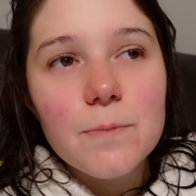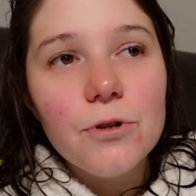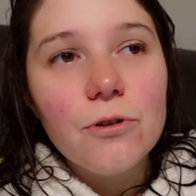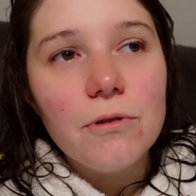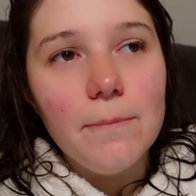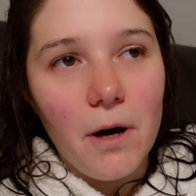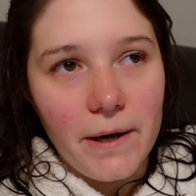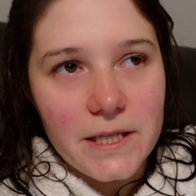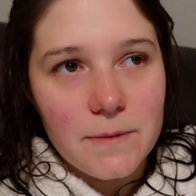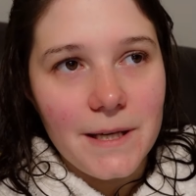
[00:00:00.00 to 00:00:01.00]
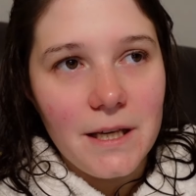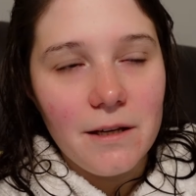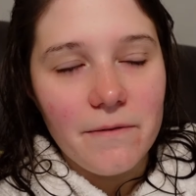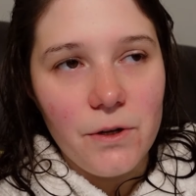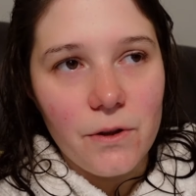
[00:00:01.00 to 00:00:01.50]
book reminds me
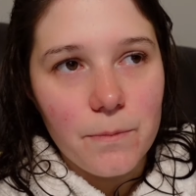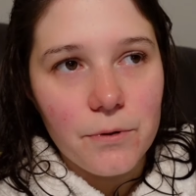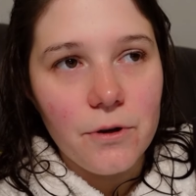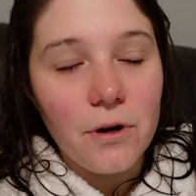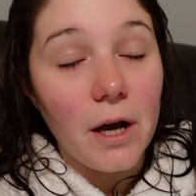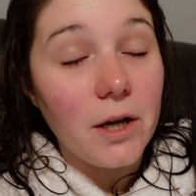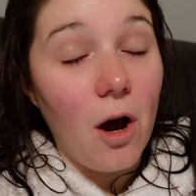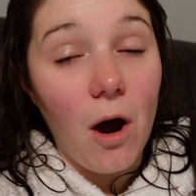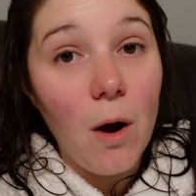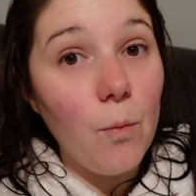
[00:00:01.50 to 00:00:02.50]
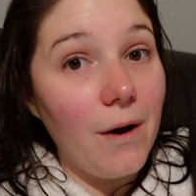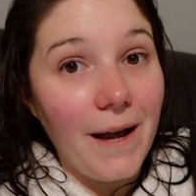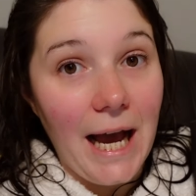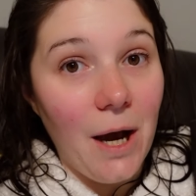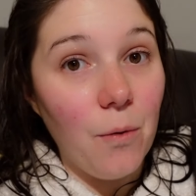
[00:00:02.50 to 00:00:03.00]
of another book. I can't
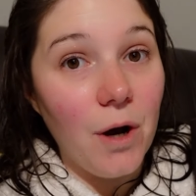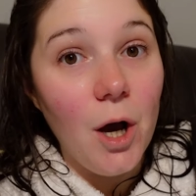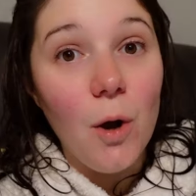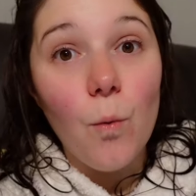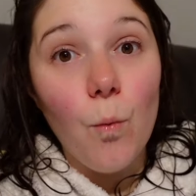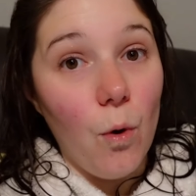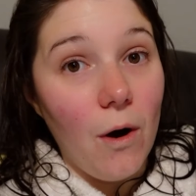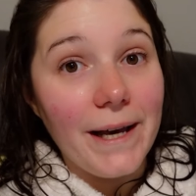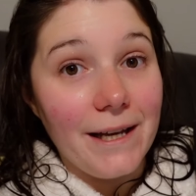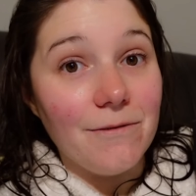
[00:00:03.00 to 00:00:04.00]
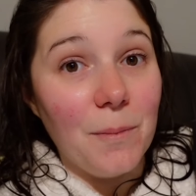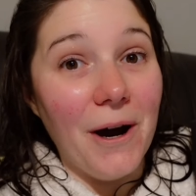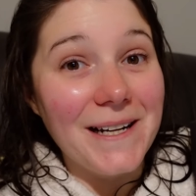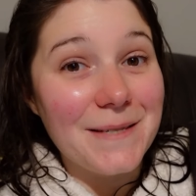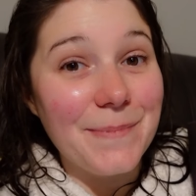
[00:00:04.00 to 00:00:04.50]
work out what it
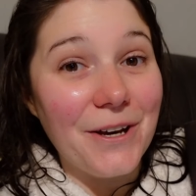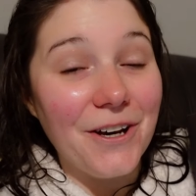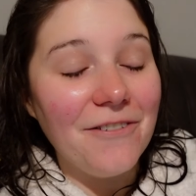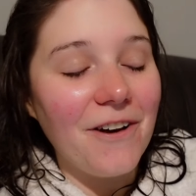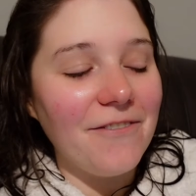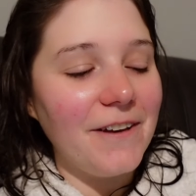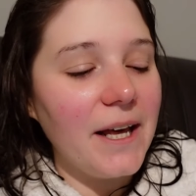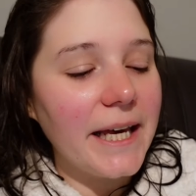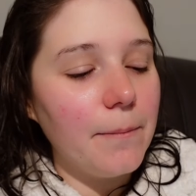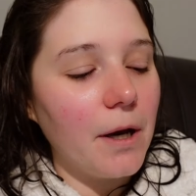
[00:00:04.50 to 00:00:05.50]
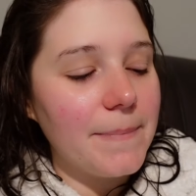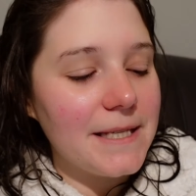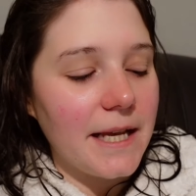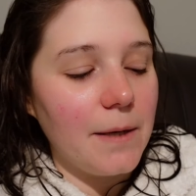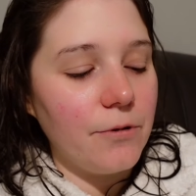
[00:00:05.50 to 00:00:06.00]
reminds me of. I feel like it might be
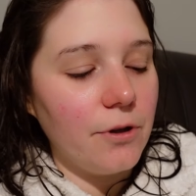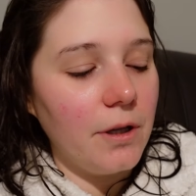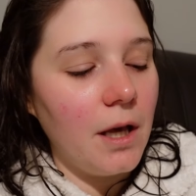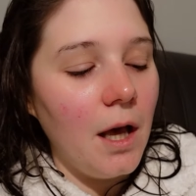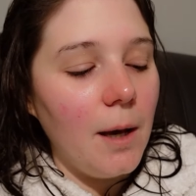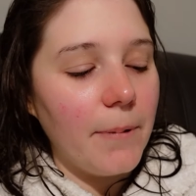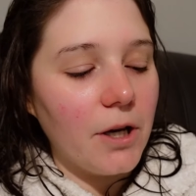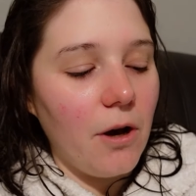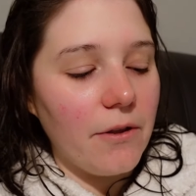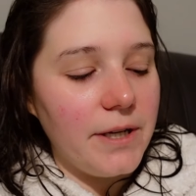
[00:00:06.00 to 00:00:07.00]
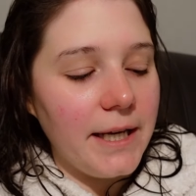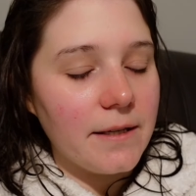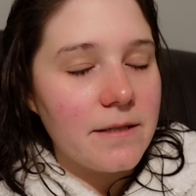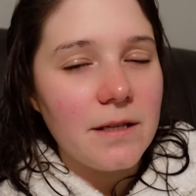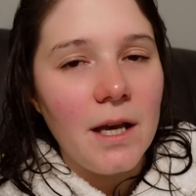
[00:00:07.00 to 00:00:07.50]
Sabriel by Garth
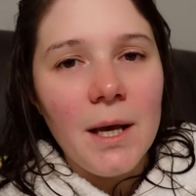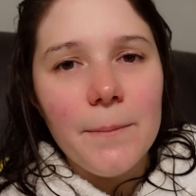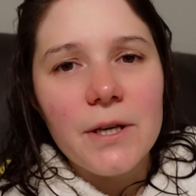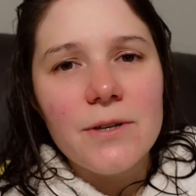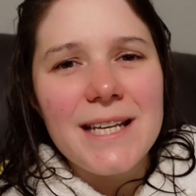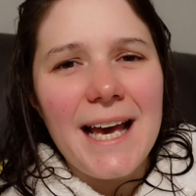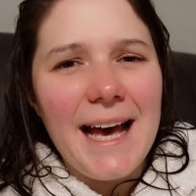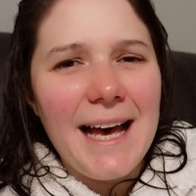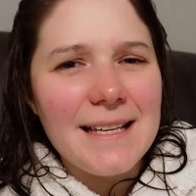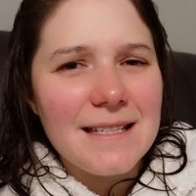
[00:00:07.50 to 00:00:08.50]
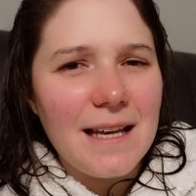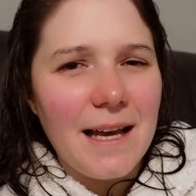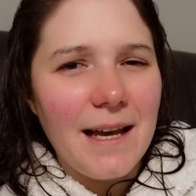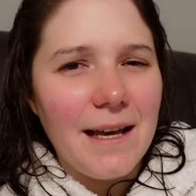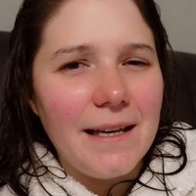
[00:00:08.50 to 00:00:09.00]
Nix because it has
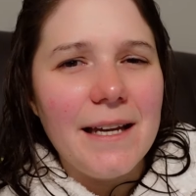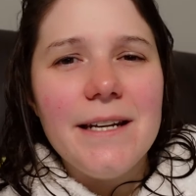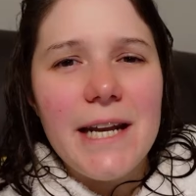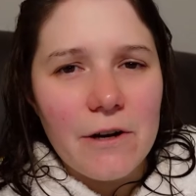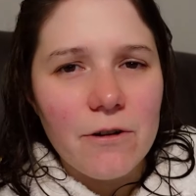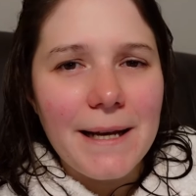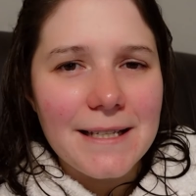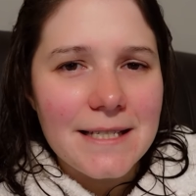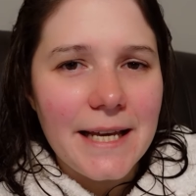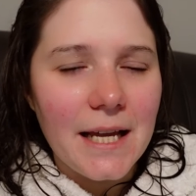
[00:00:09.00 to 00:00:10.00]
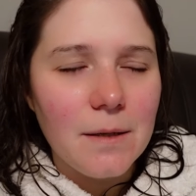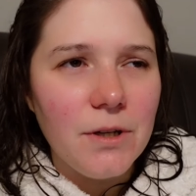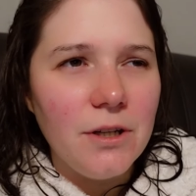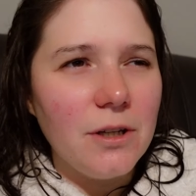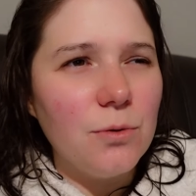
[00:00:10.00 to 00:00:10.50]
a necromancy
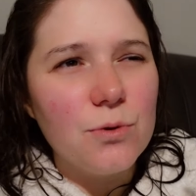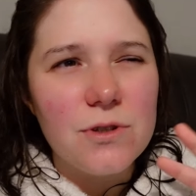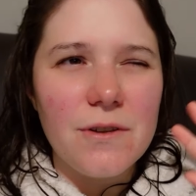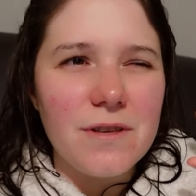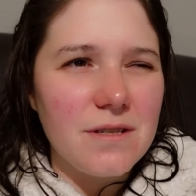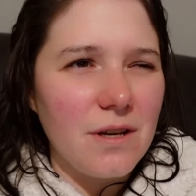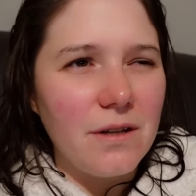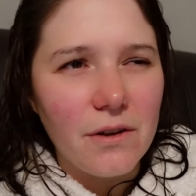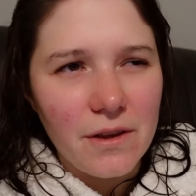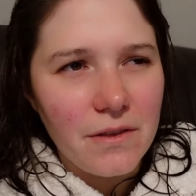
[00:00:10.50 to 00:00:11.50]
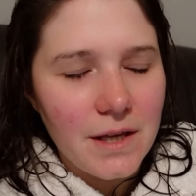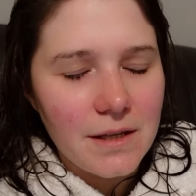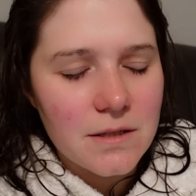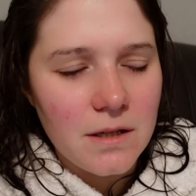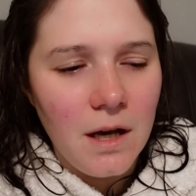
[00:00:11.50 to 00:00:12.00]
element and also the certain other
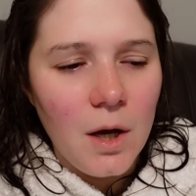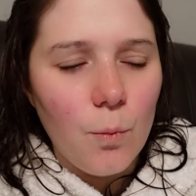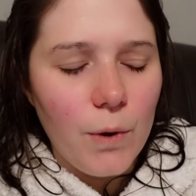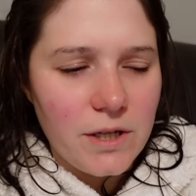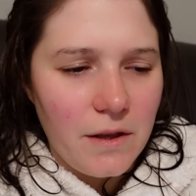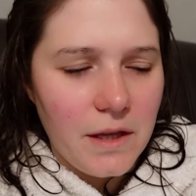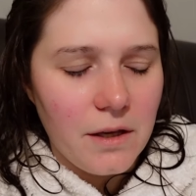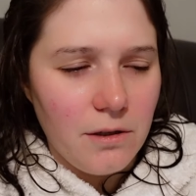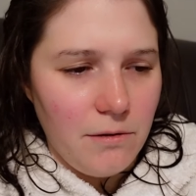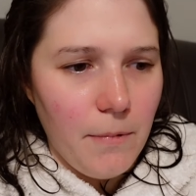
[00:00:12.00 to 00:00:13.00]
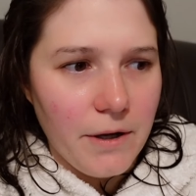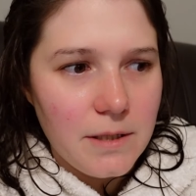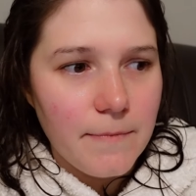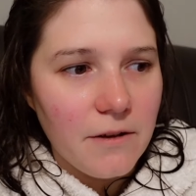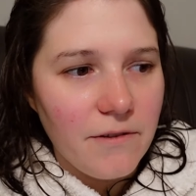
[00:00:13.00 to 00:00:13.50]
things which I think are
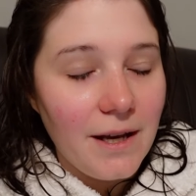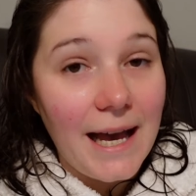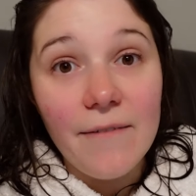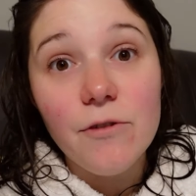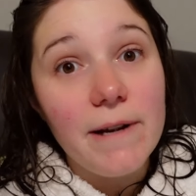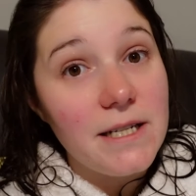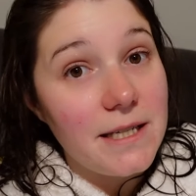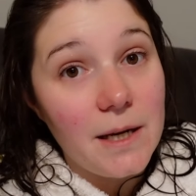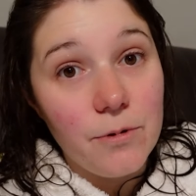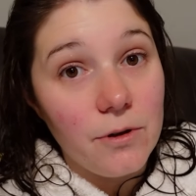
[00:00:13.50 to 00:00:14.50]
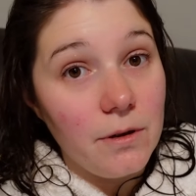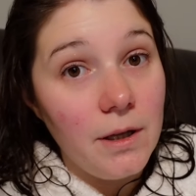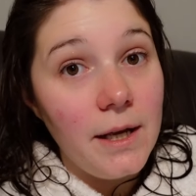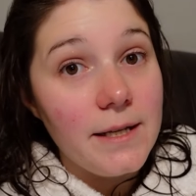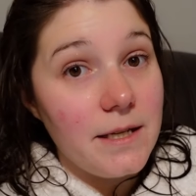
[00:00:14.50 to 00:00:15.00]
reminding me of it. I haven't read
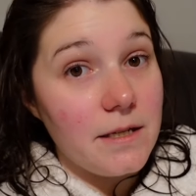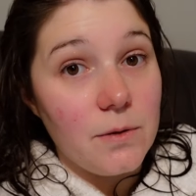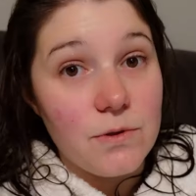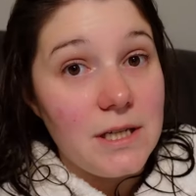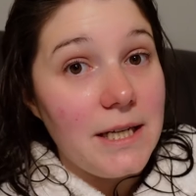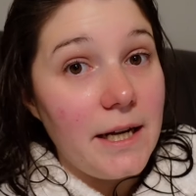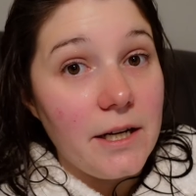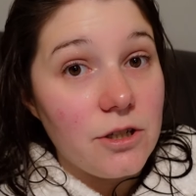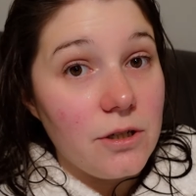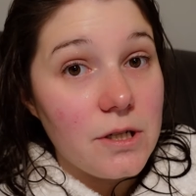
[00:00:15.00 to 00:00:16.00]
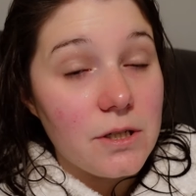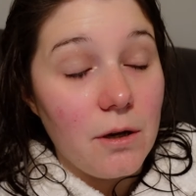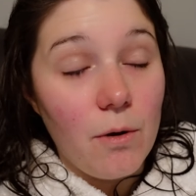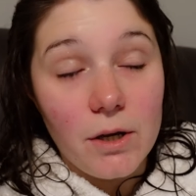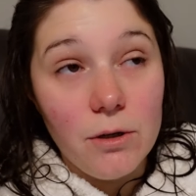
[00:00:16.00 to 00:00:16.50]
Sabriel since I was a teenager,
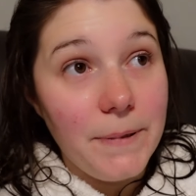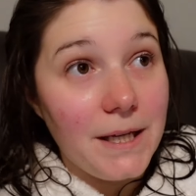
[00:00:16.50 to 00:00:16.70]
so I could be